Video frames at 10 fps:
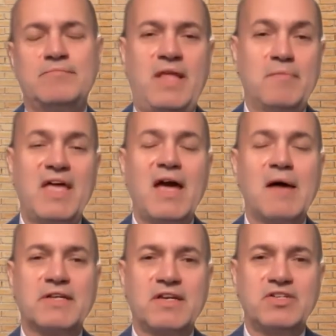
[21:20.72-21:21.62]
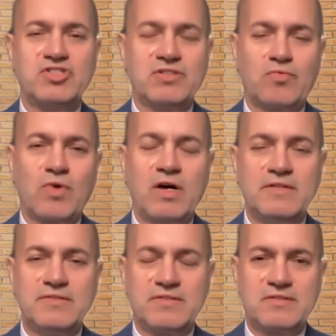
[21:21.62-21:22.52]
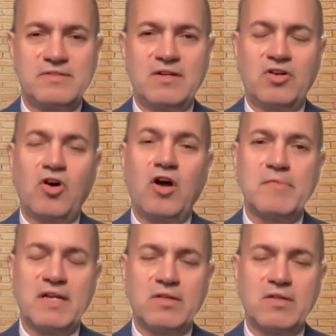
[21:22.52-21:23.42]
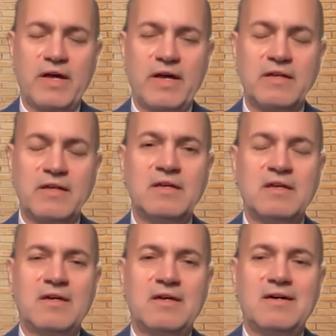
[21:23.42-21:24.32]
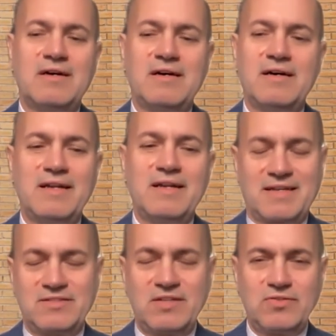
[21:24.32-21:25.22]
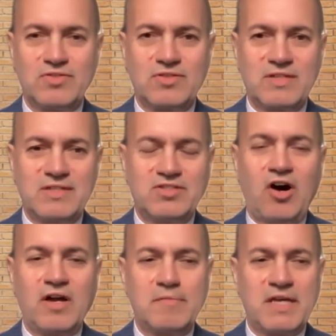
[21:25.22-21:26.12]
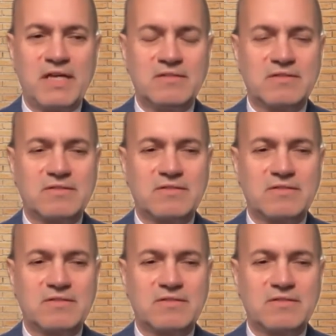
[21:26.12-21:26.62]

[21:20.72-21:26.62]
PMA application runs in an automated way and continuously to automate